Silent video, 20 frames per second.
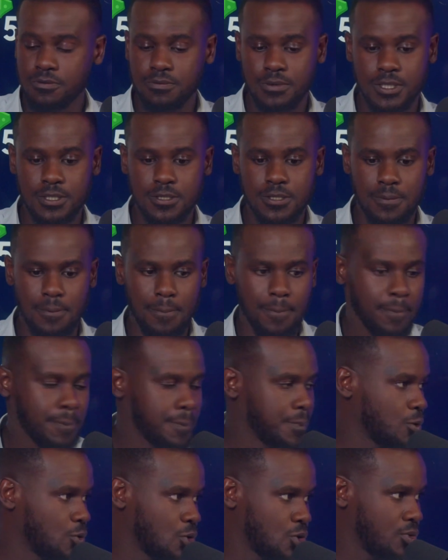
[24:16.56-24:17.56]
to the movement,
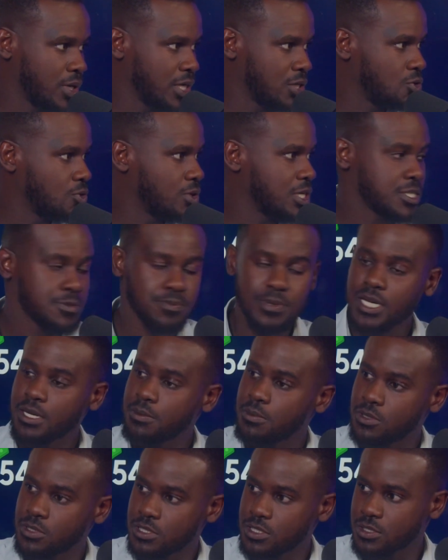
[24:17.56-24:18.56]
what do? I
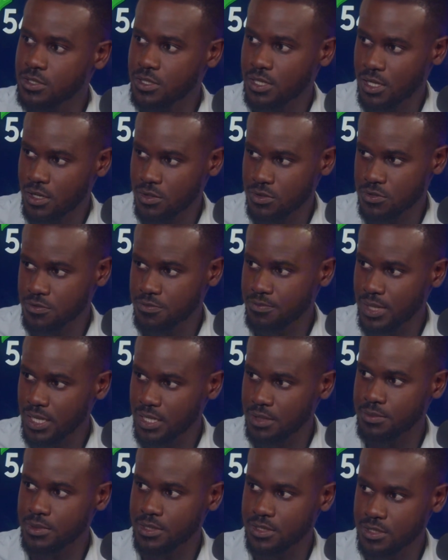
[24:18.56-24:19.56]
speak about it in the House of
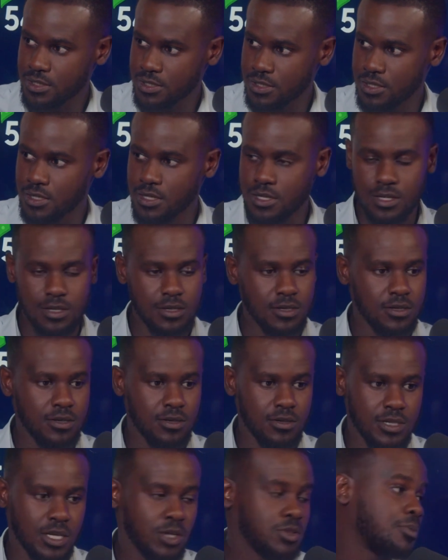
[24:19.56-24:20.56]
Parliament.
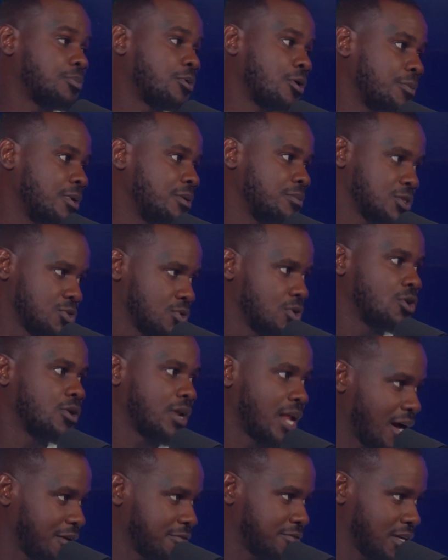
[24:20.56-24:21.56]
Now the problem is we
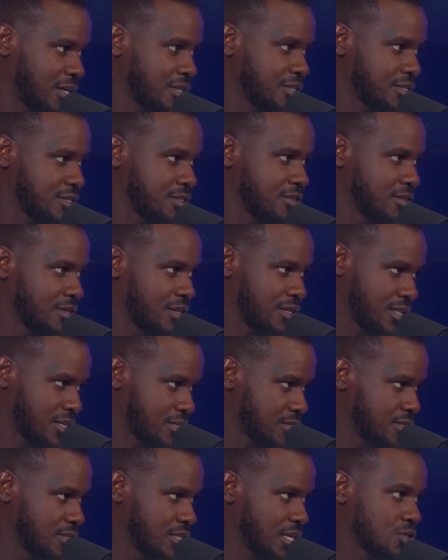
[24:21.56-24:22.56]
don't have that,
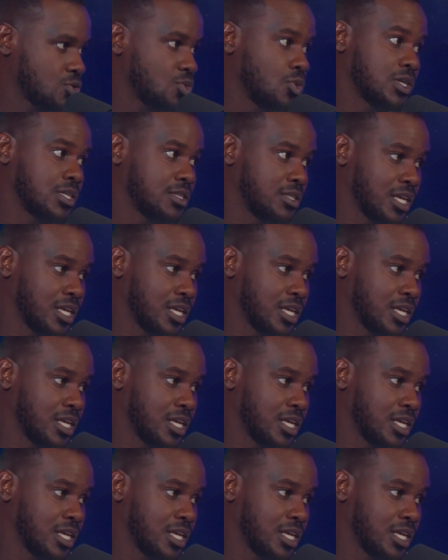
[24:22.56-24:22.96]
and that's